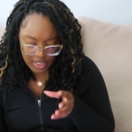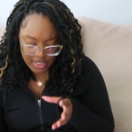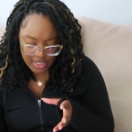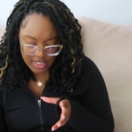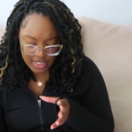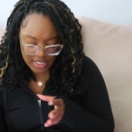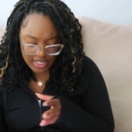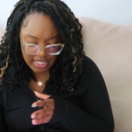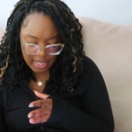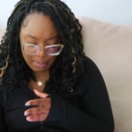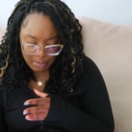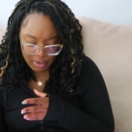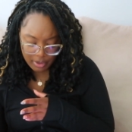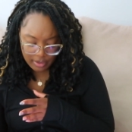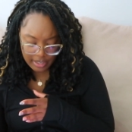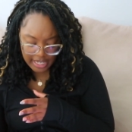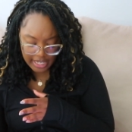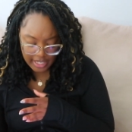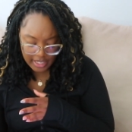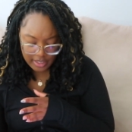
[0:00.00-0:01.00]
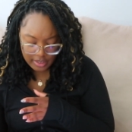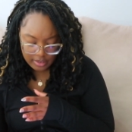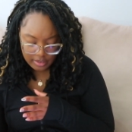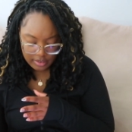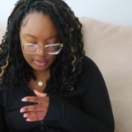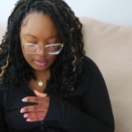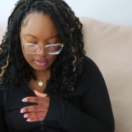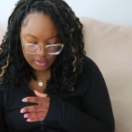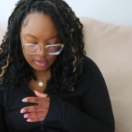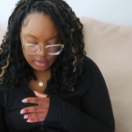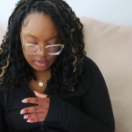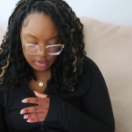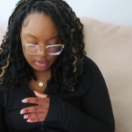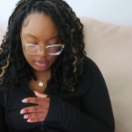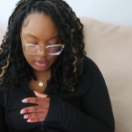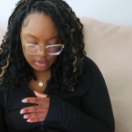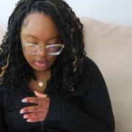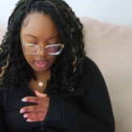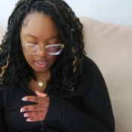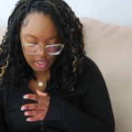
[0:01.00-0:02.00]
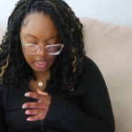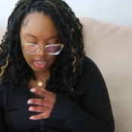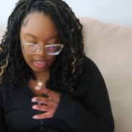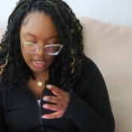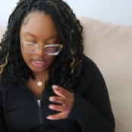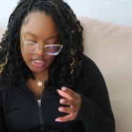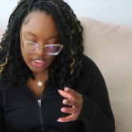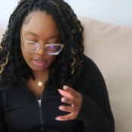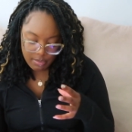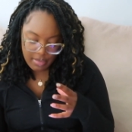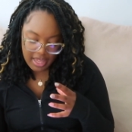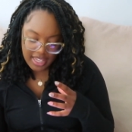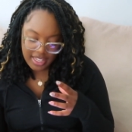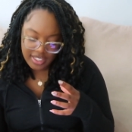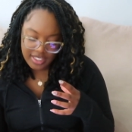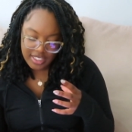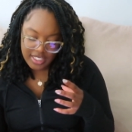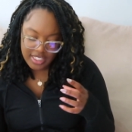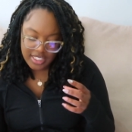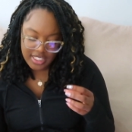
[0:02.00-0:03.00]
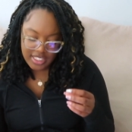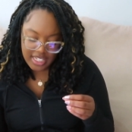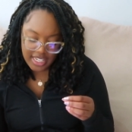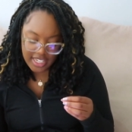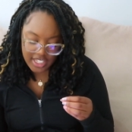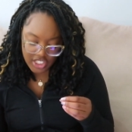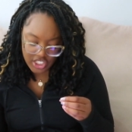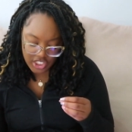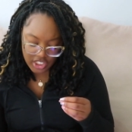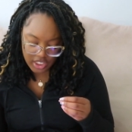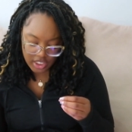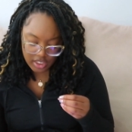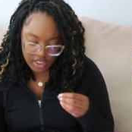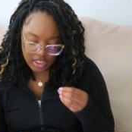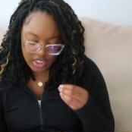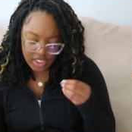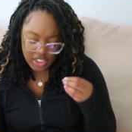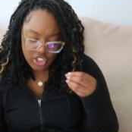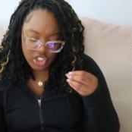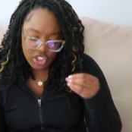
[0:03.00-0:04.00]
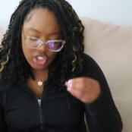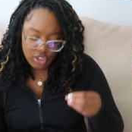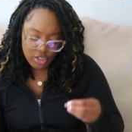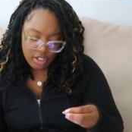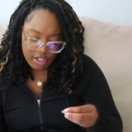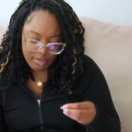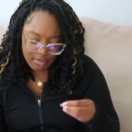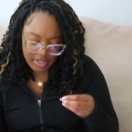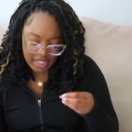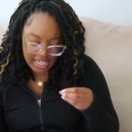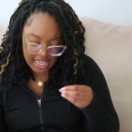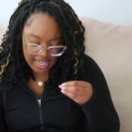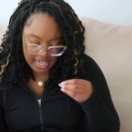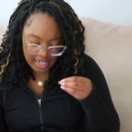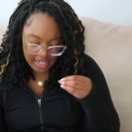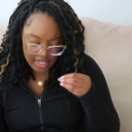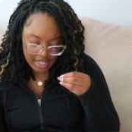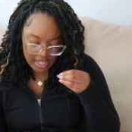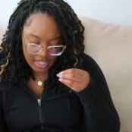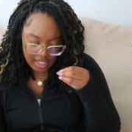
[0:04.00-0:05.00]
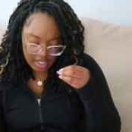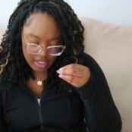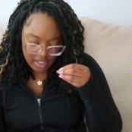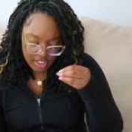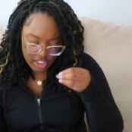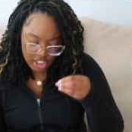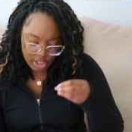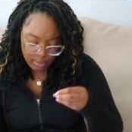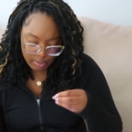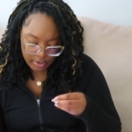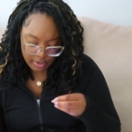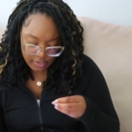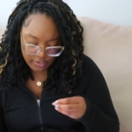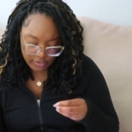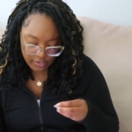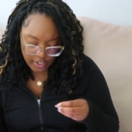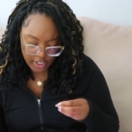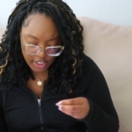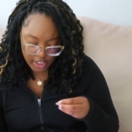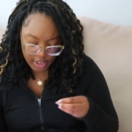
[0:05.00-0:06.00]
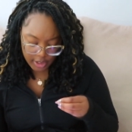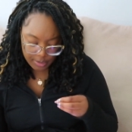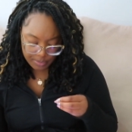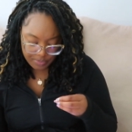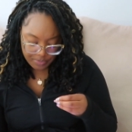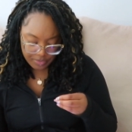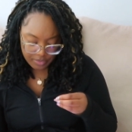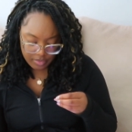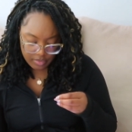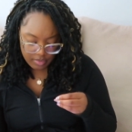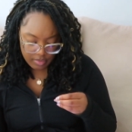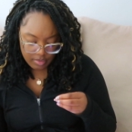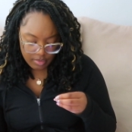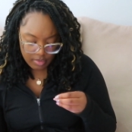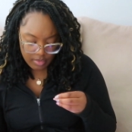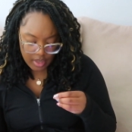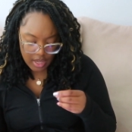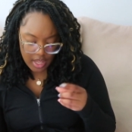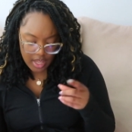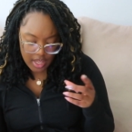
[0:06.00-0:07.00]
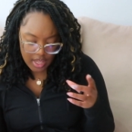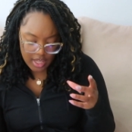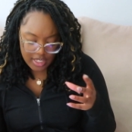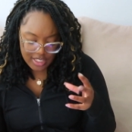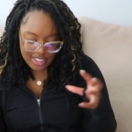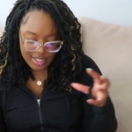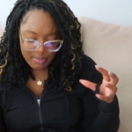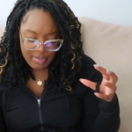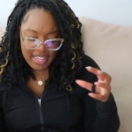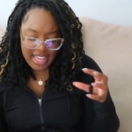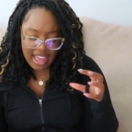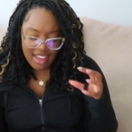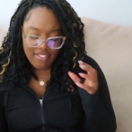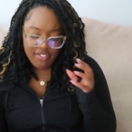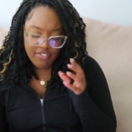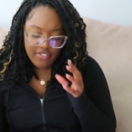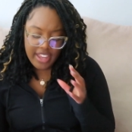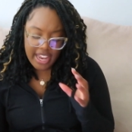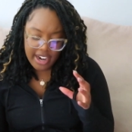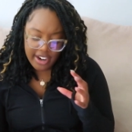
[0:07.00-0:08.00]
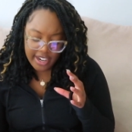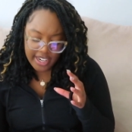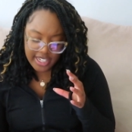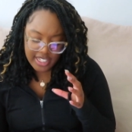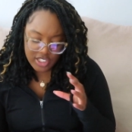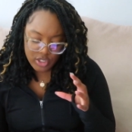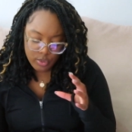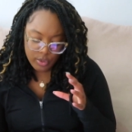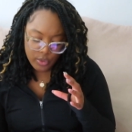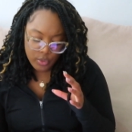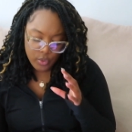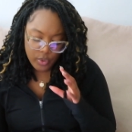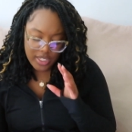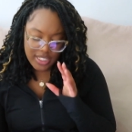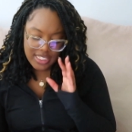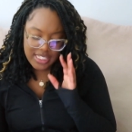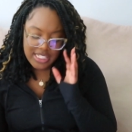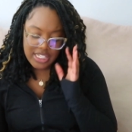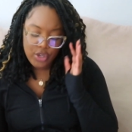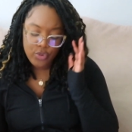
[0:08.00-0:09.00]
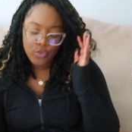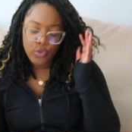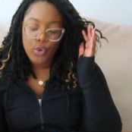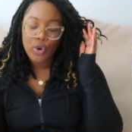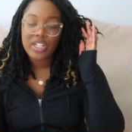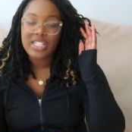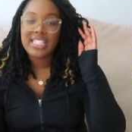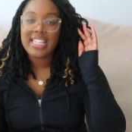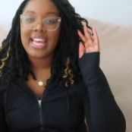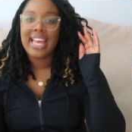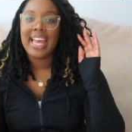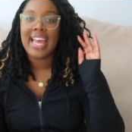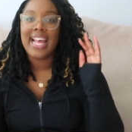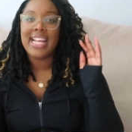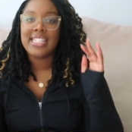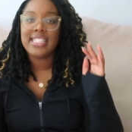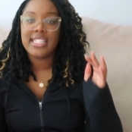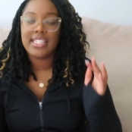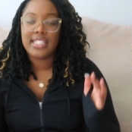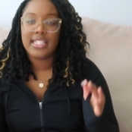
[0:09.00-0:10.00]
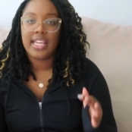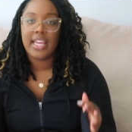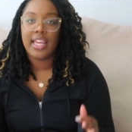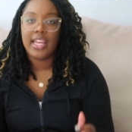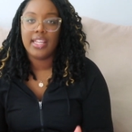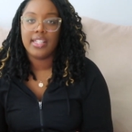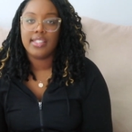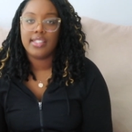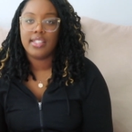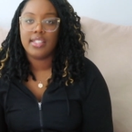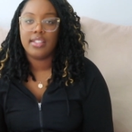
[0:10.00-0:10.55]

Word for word: to separate, to make a distinction, to discriminate, to prefer, to be at variance with oneself or to hesitate.